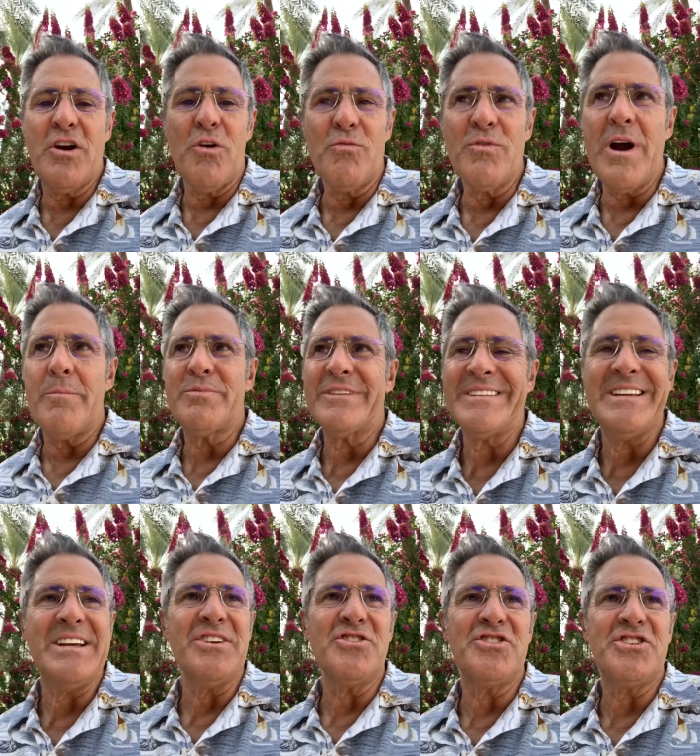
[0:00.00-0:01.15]
corrupt
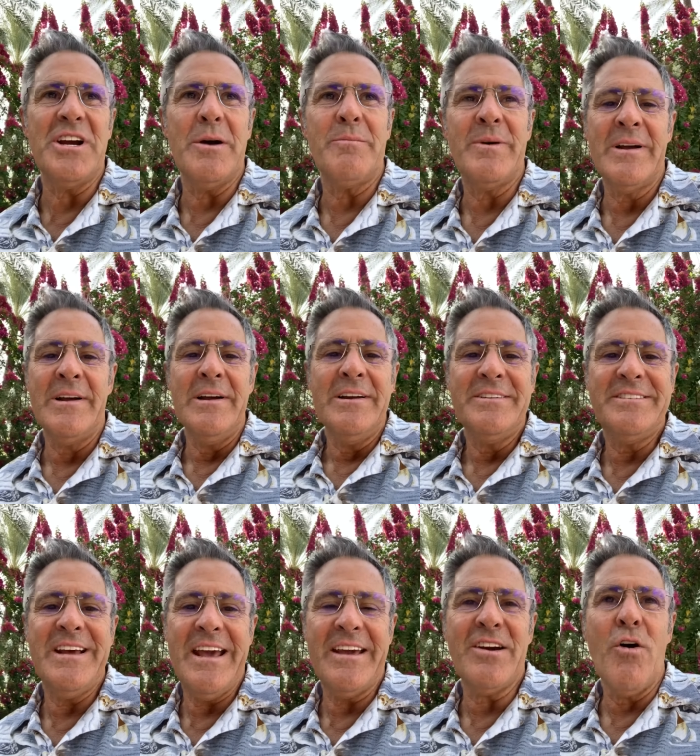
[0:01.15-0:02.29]
leadership
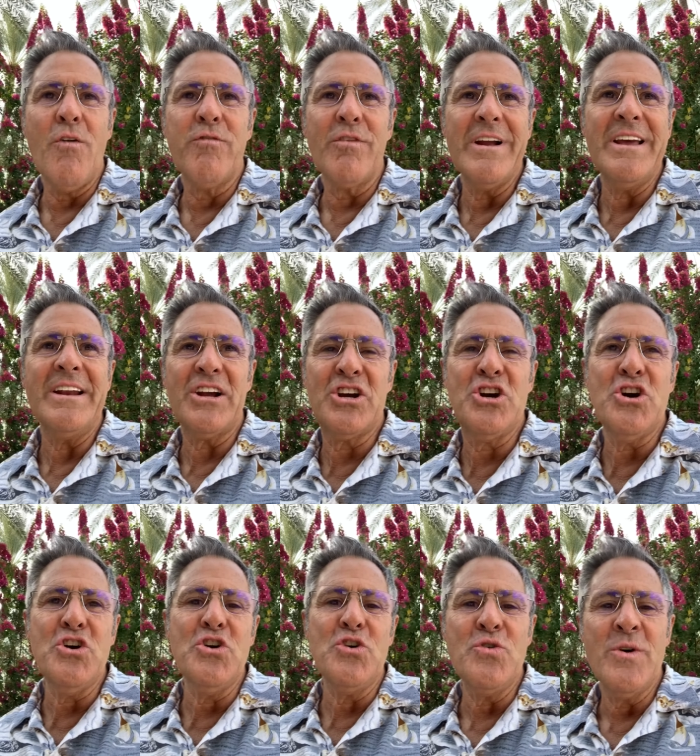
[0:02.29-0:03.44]
take over in a
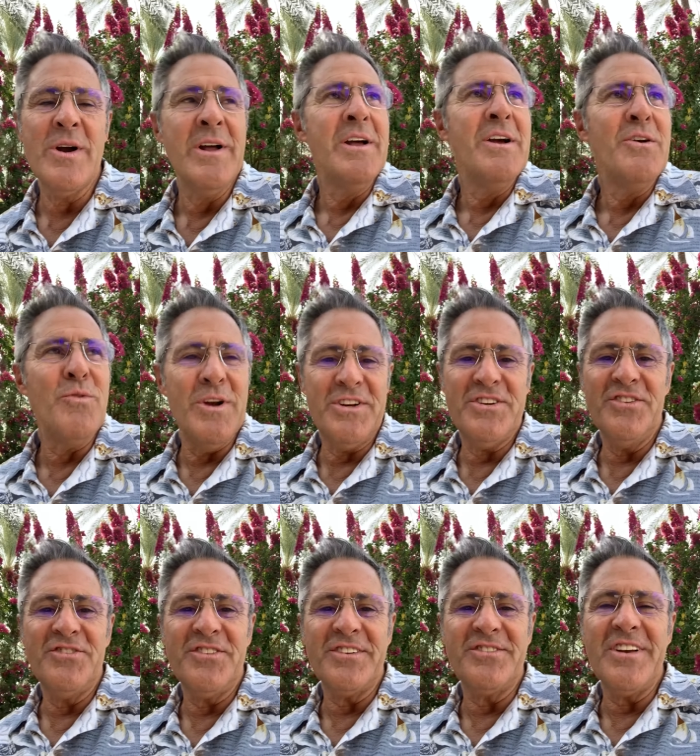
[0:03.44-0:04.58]
coup, which
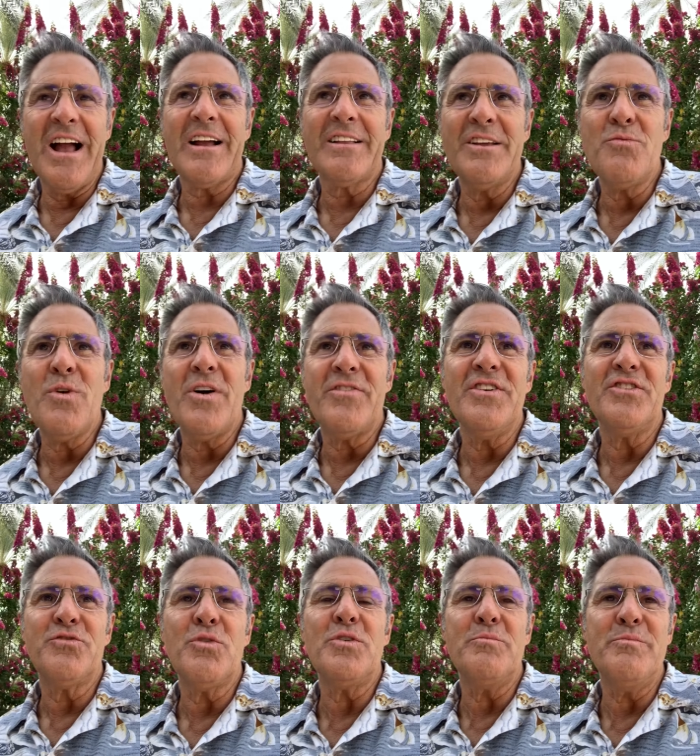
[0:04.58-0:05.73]
is exactly what this
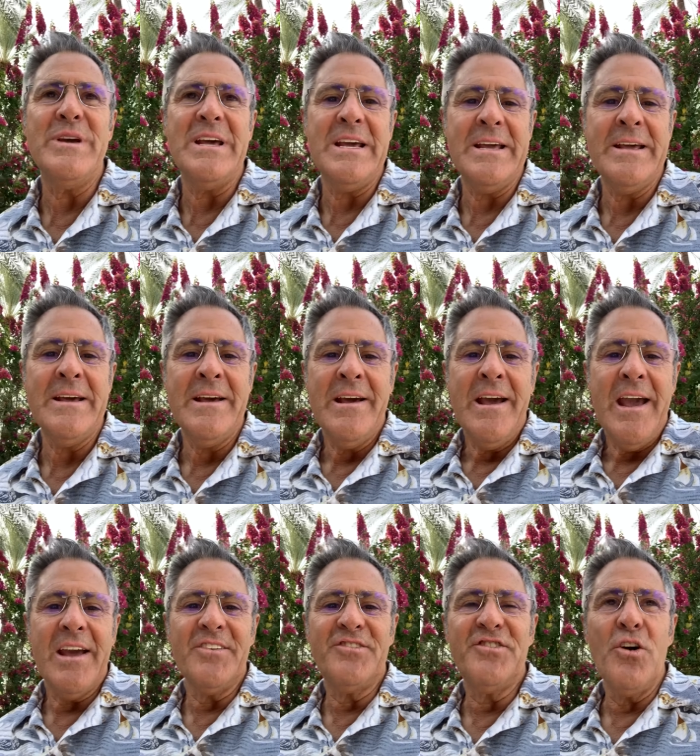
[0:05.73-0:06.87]
would be.
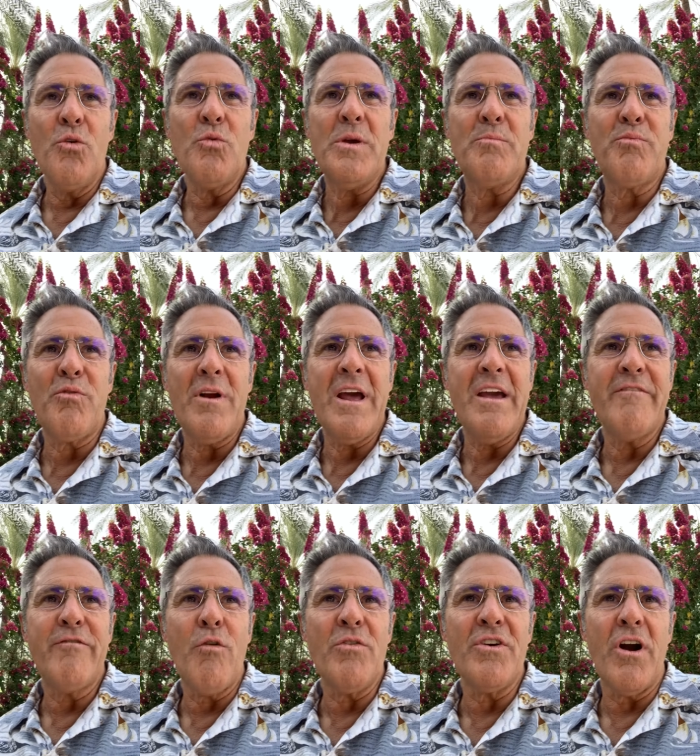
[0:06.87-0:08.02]
And so we pray
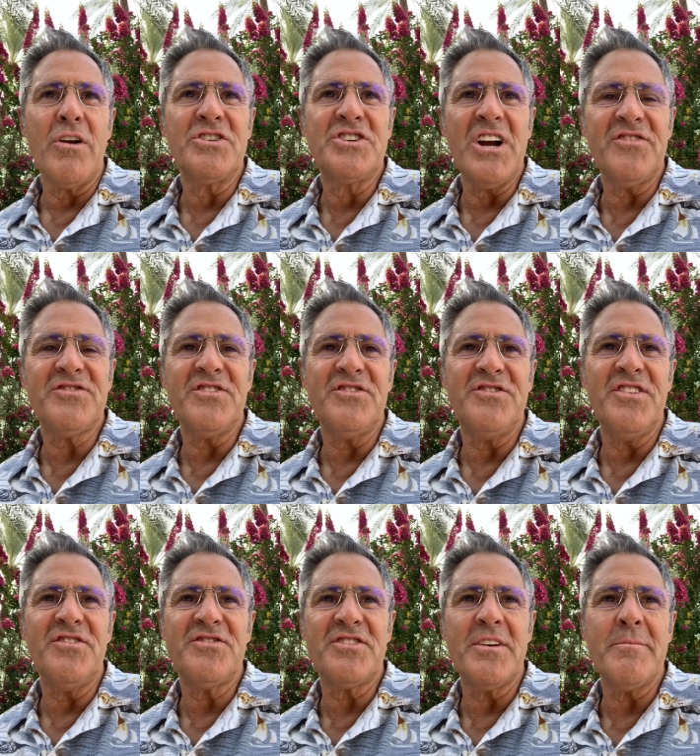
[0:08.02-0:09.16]
for our justice
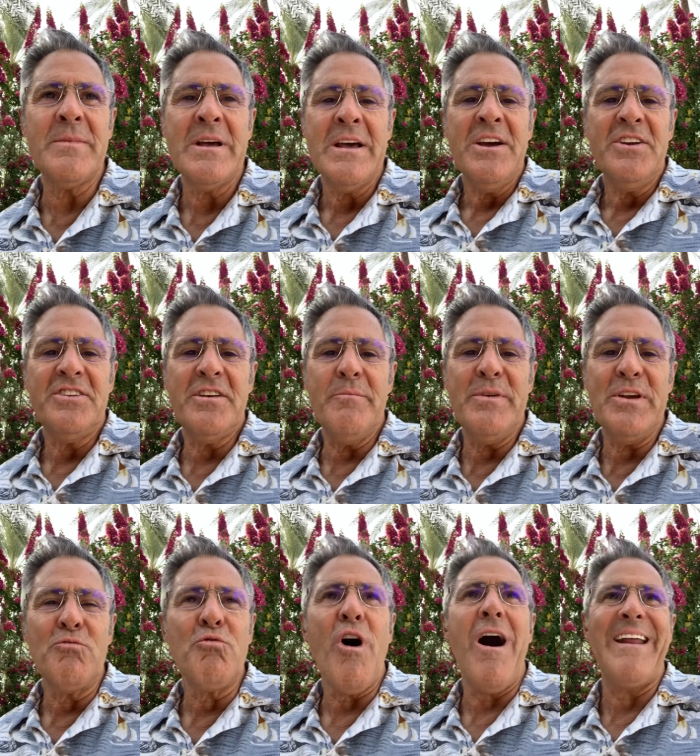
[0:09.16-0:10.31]
system to be
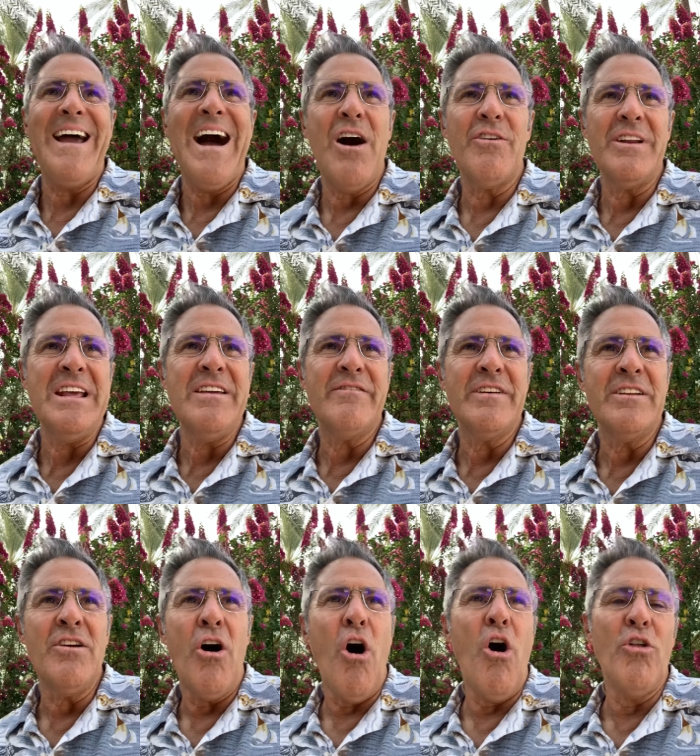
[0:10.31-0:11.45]
wrought out, even
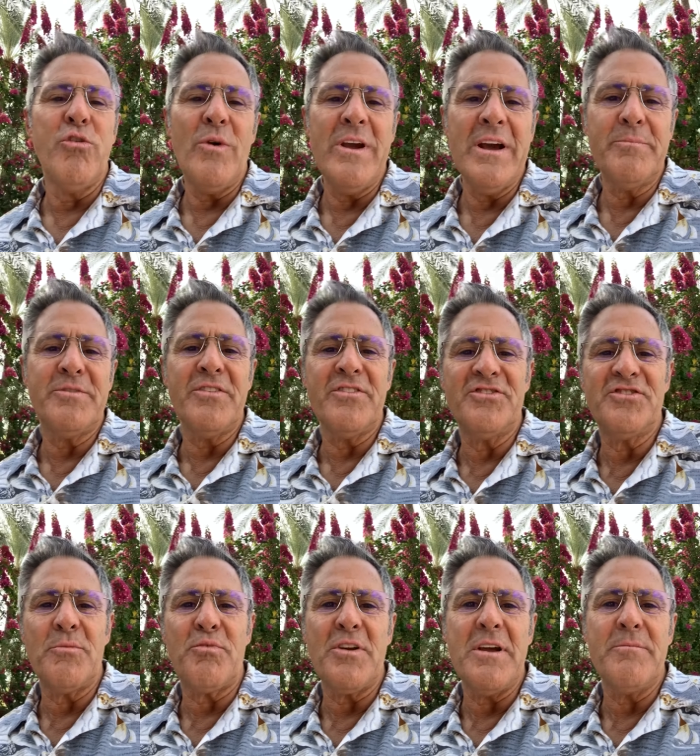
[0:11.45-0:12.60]
all the way up to the
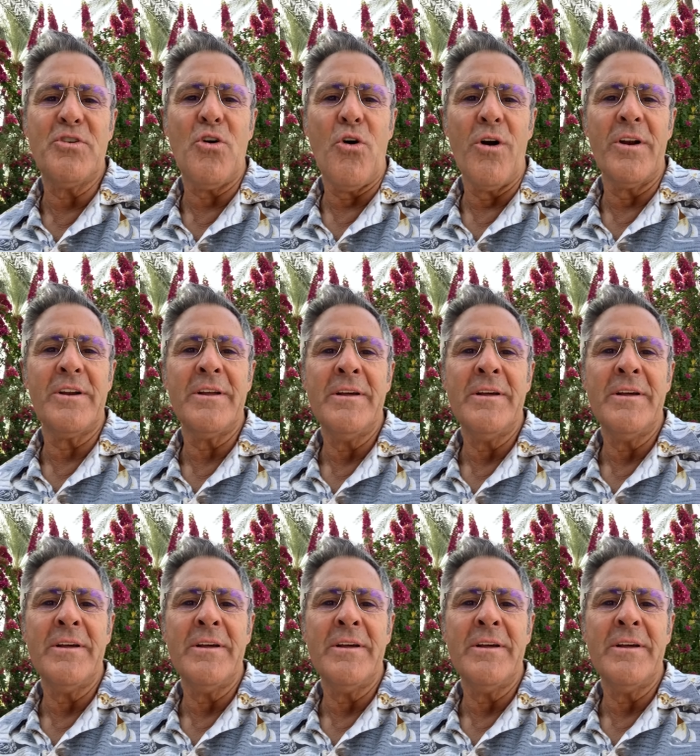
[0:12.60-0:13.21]
Supreme Court.